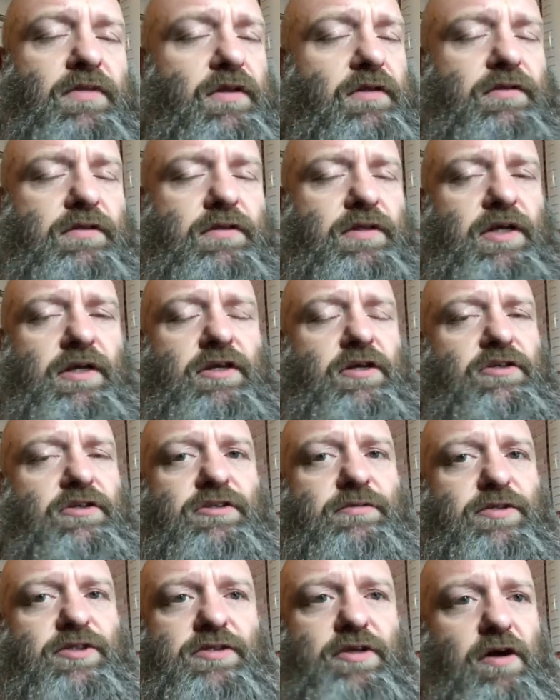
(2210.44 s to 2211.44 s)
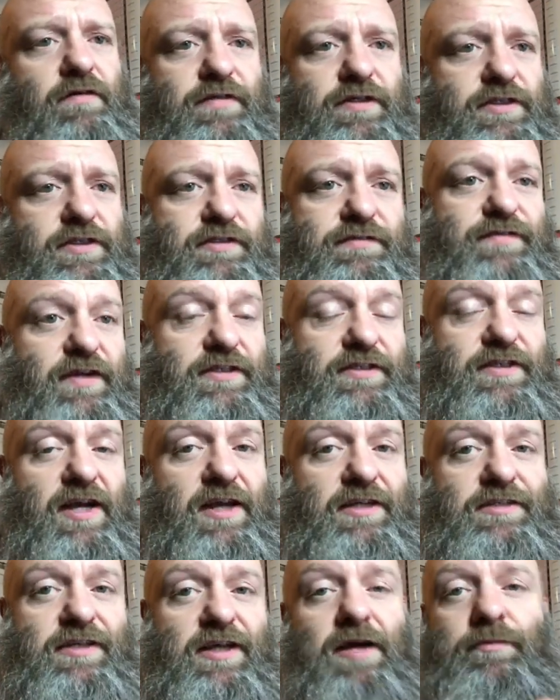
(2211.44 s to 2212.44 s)
their customer service is
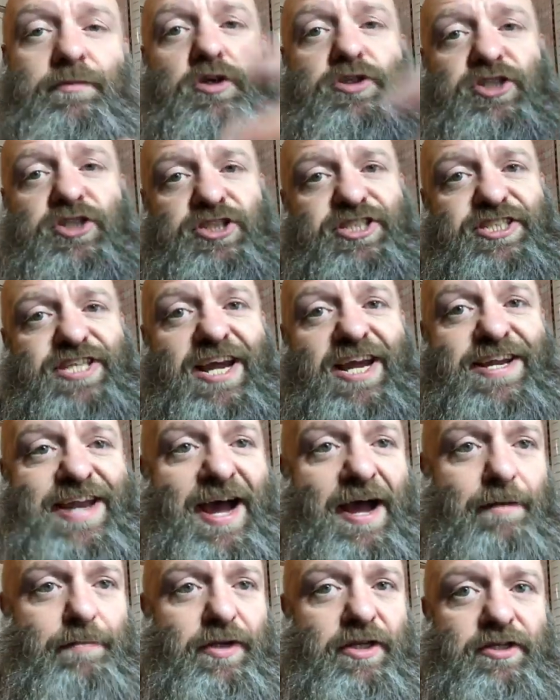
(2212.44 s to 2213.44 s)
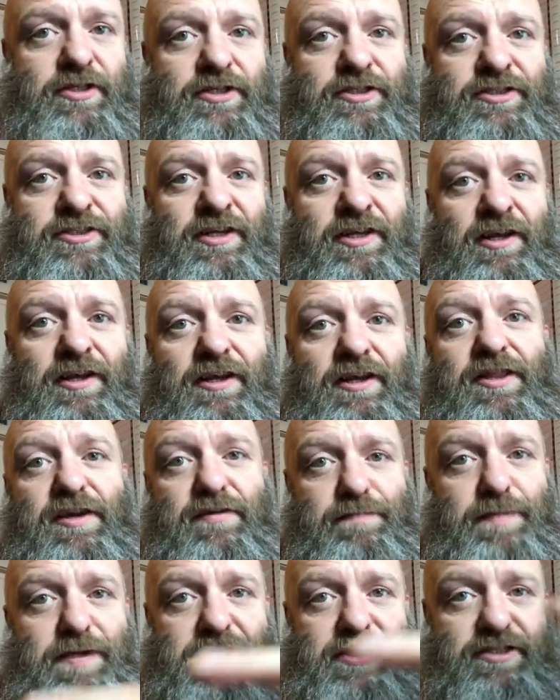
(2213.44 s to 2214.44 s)
fantastic. I'm not just saying that because
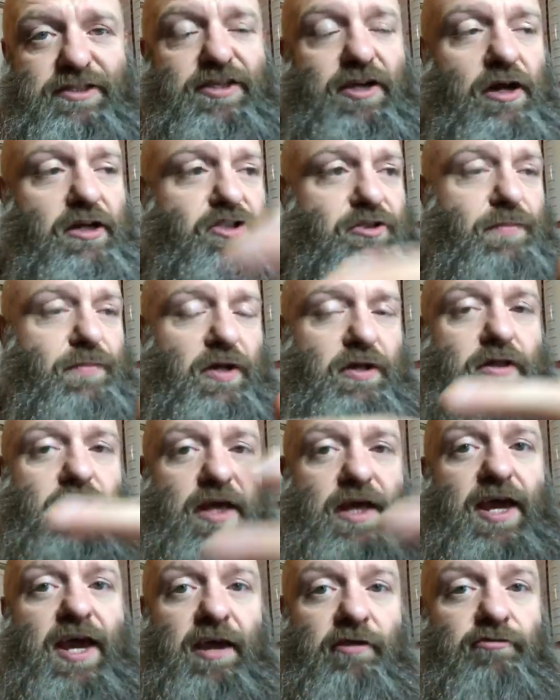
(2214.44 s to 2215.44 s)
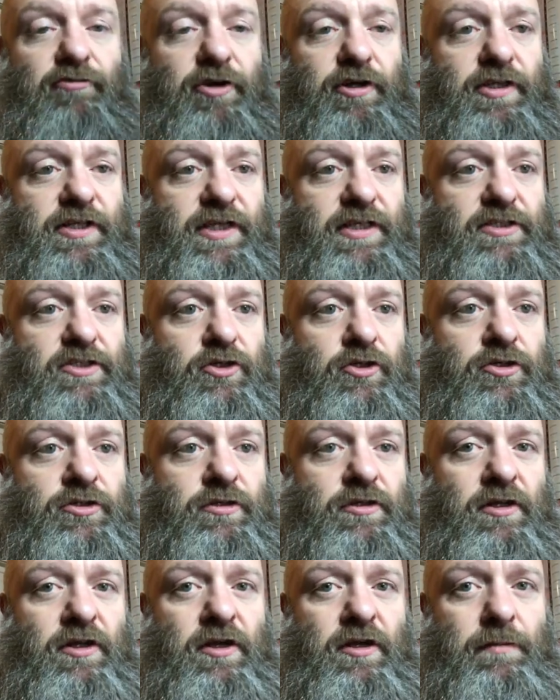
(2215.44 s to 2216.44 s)
they've been in touch, but it really is good.
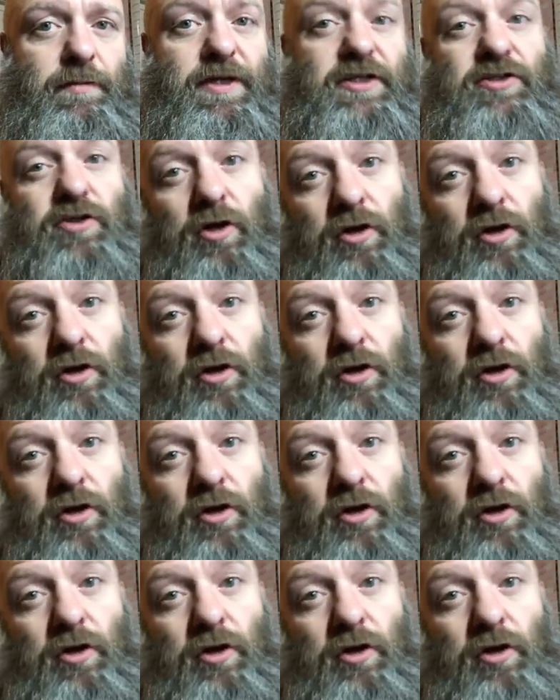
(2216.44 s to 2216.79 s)
But it's all the